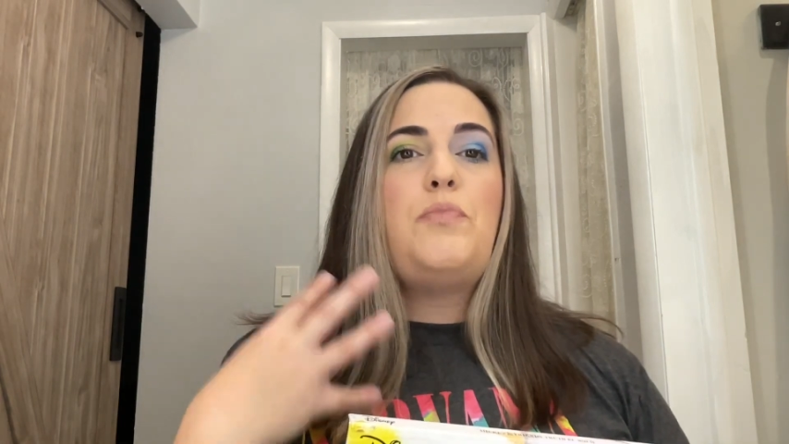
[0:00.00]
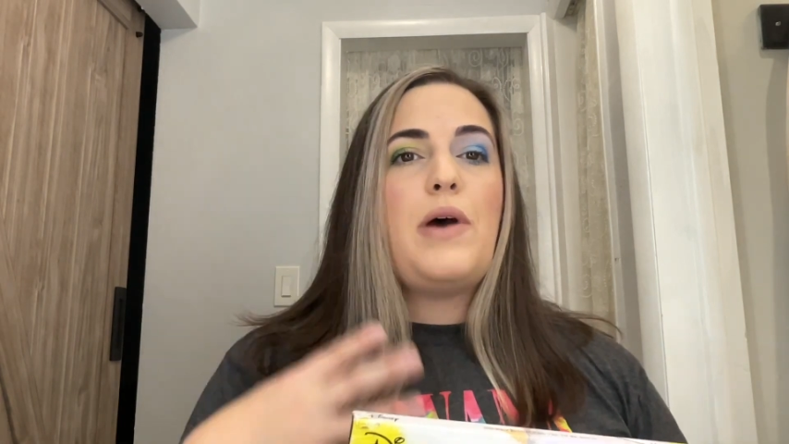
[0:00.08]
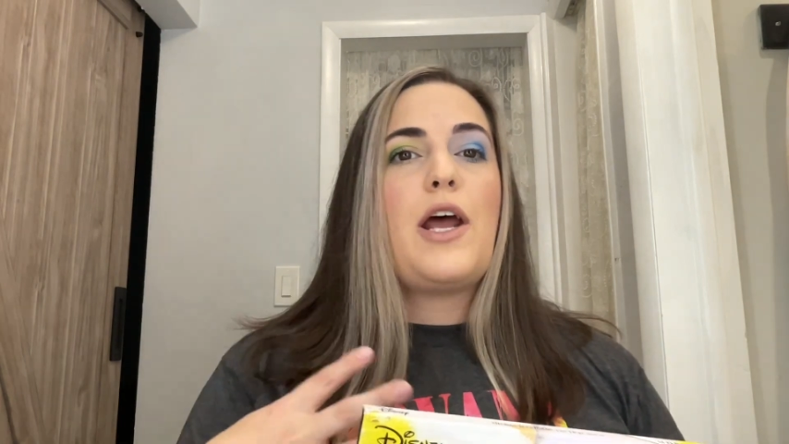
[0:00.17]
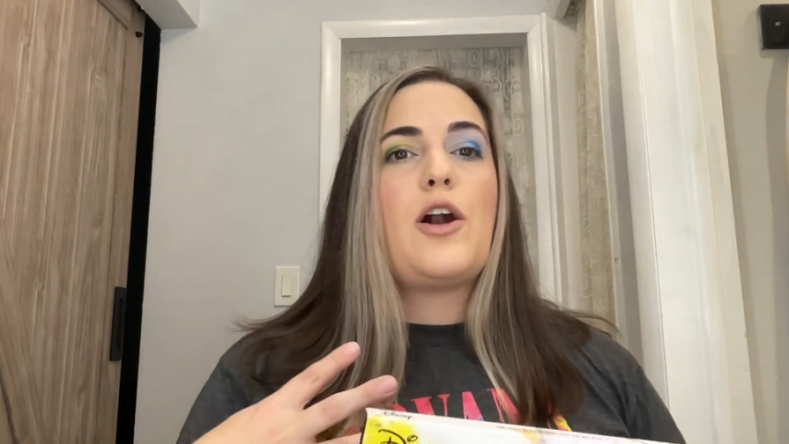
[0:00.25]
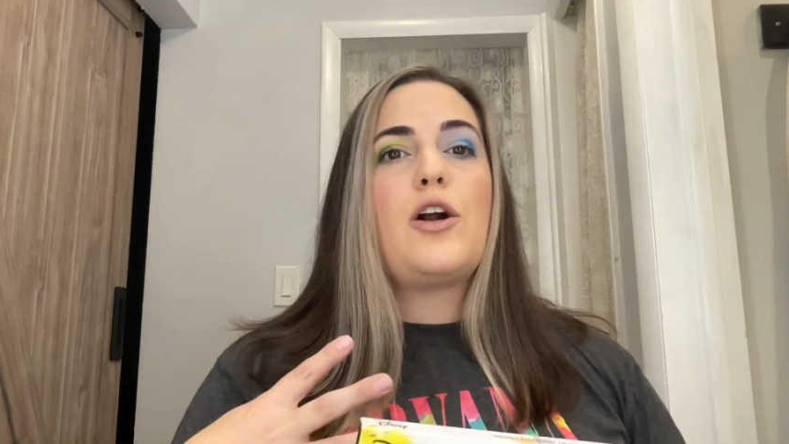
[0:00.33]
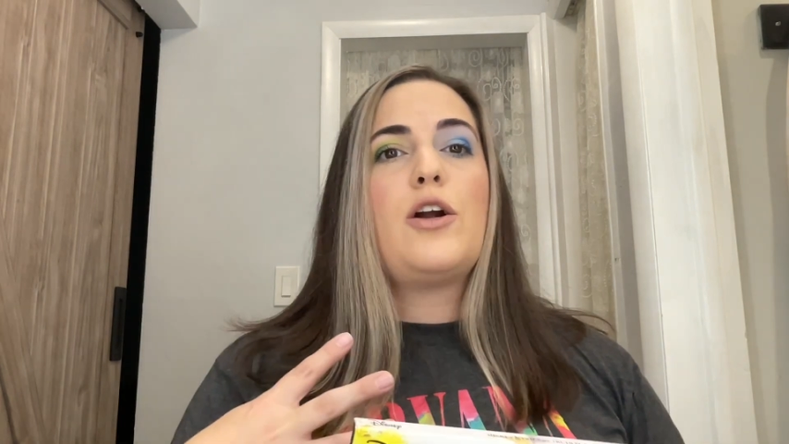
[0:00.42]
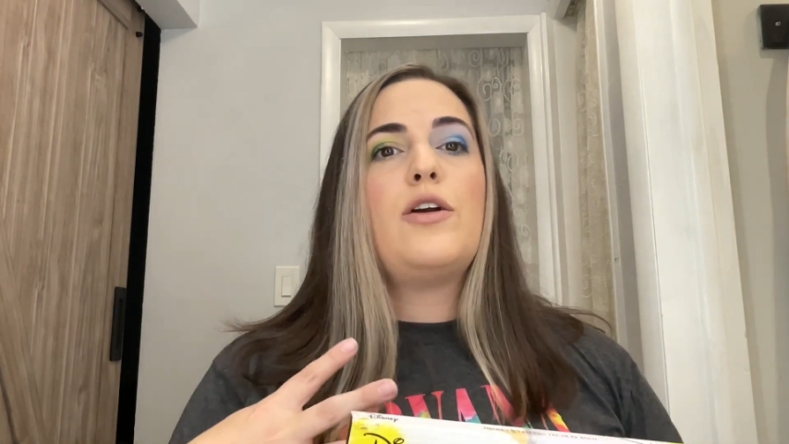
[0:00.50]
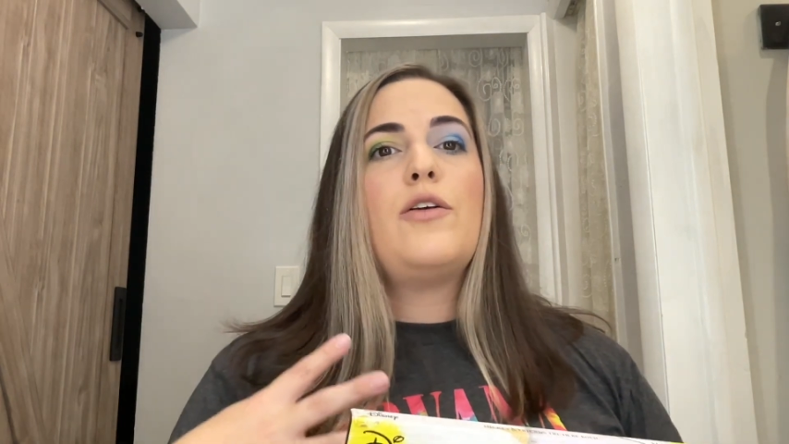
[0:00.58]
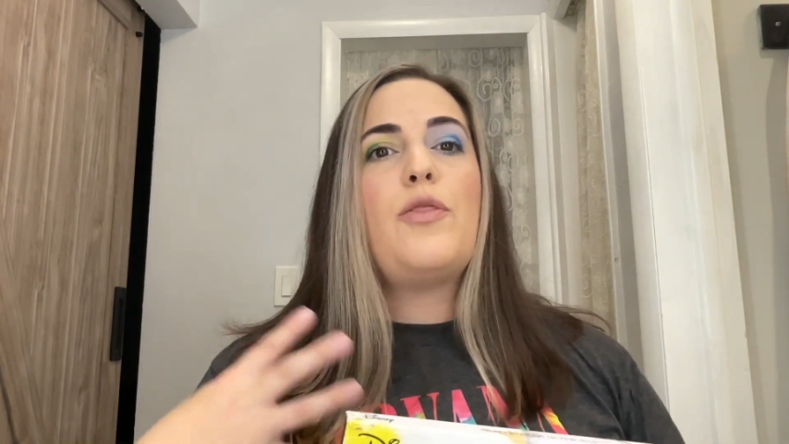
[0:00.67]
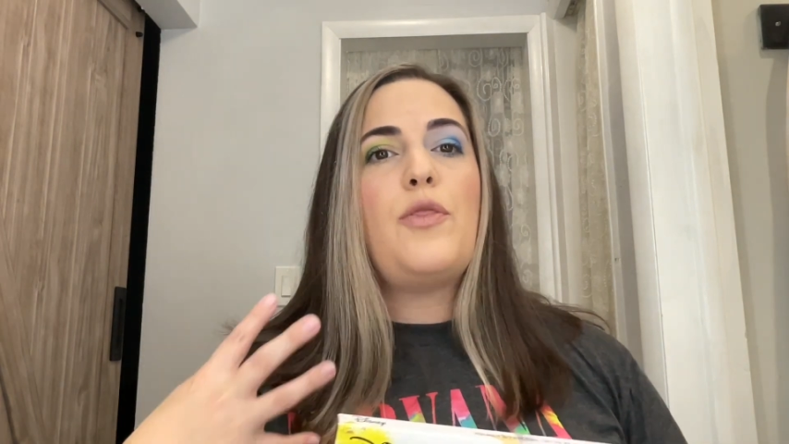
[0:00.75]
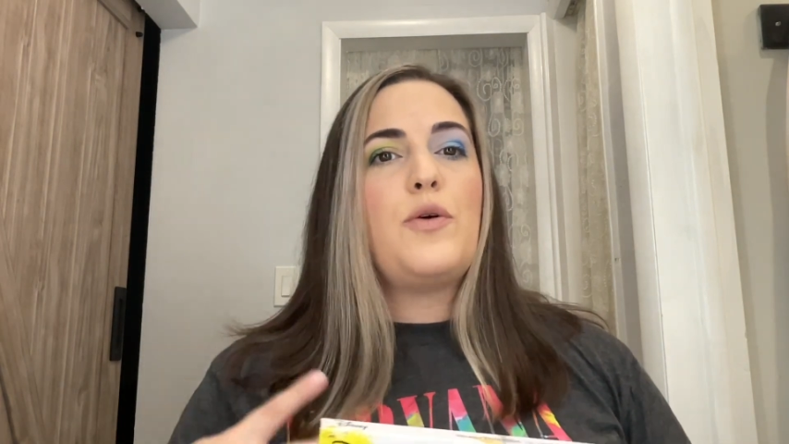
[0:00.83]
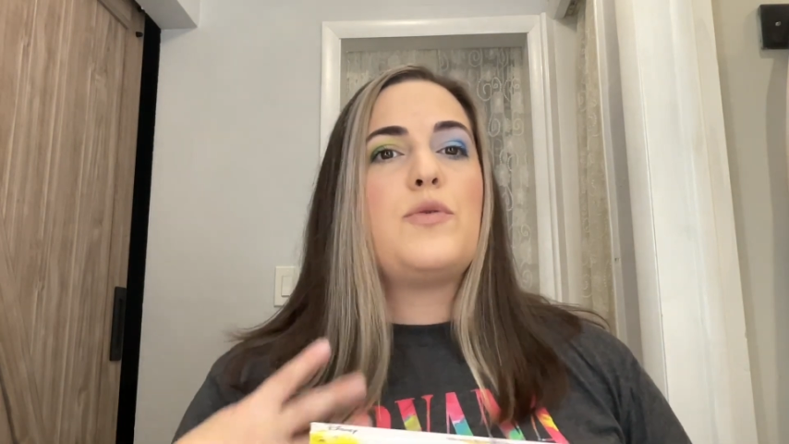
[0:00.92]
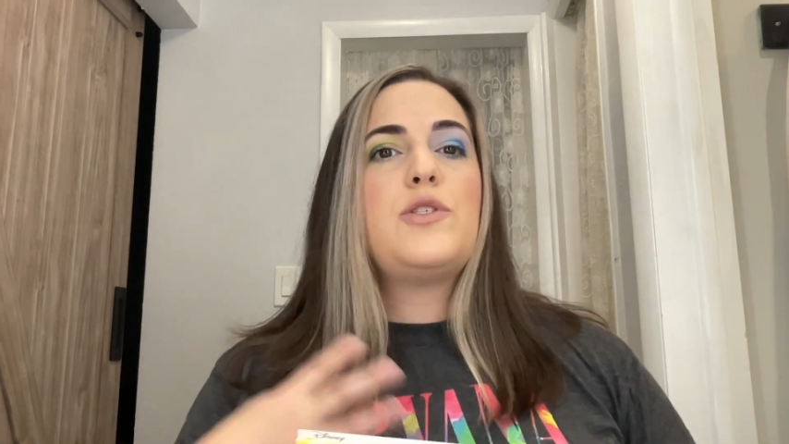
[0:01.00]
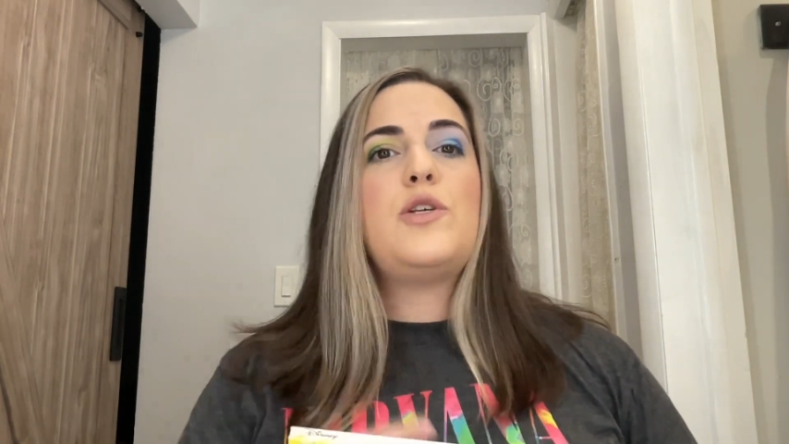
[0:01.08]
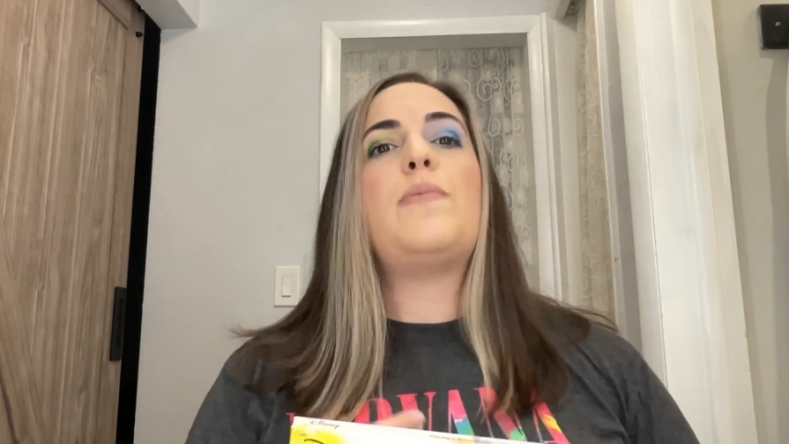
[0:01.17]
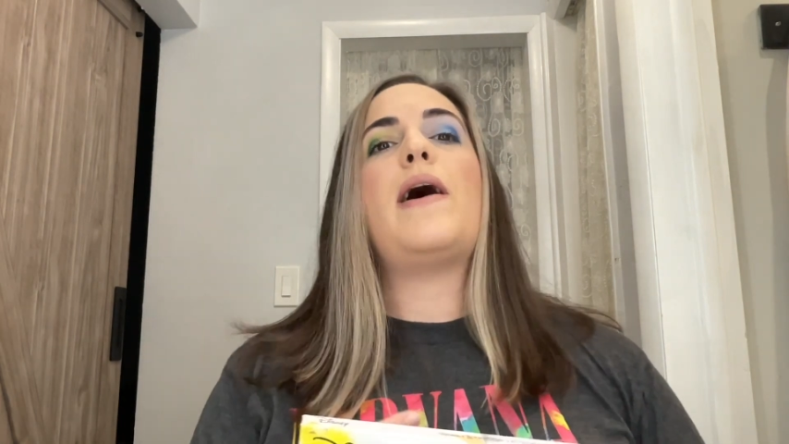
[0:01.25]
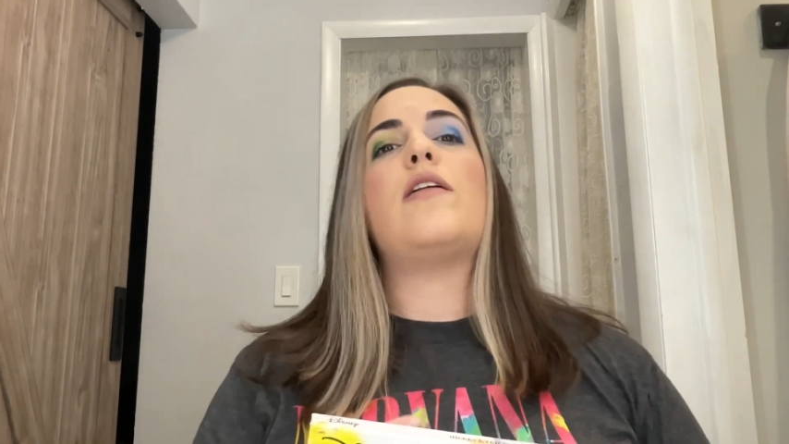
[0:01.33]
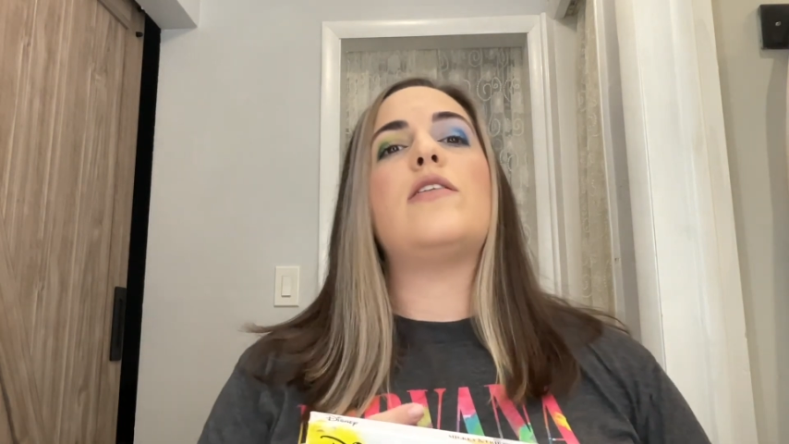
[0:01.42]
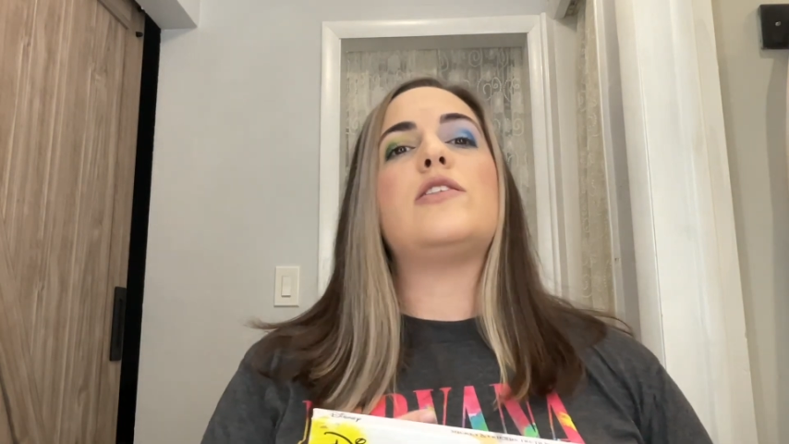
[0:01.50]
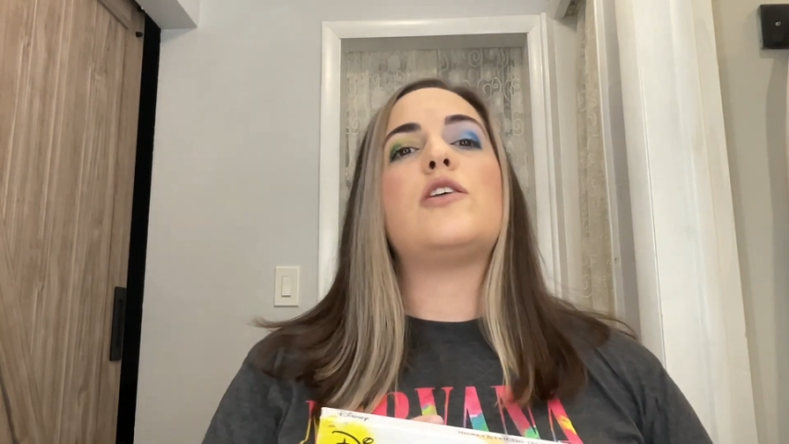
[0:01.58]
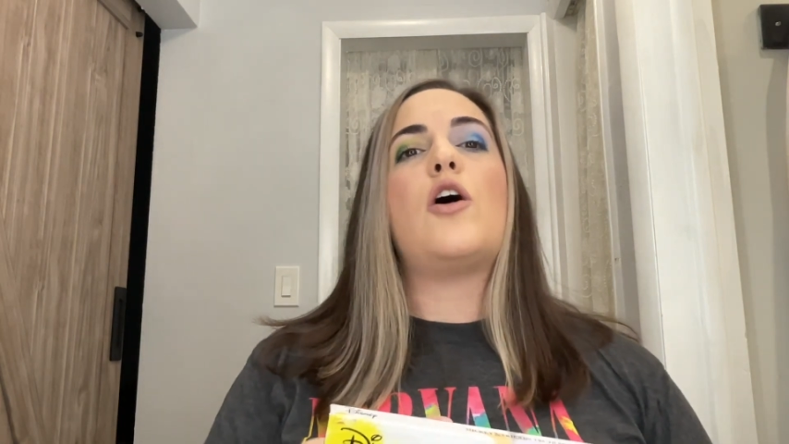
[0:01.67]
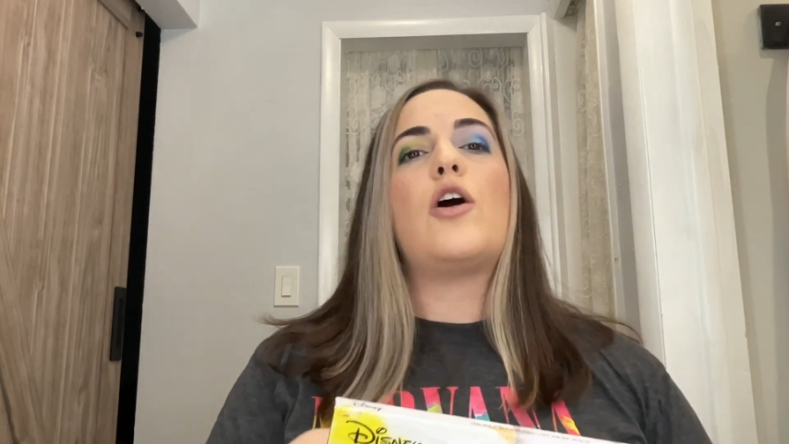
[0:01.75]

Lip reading: better those two palettes